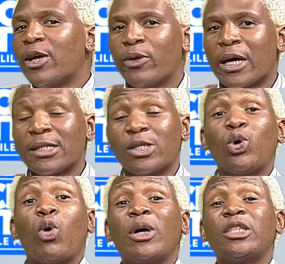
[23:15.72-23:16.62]
with us. You're
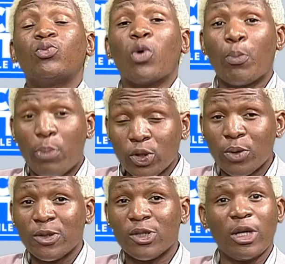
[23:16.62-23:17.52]
watching Rock Bottom
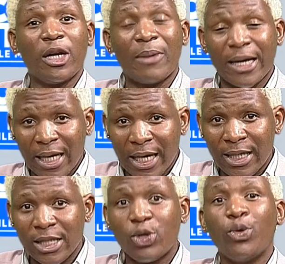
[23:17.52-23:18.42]
with Zolile
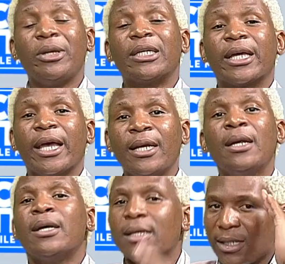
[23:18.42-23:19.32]
Makeleni. Till we meet again,
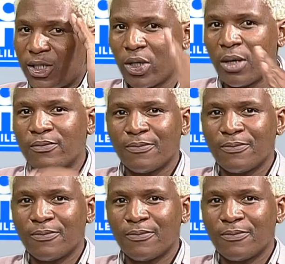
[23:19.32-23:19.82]
it's sharp.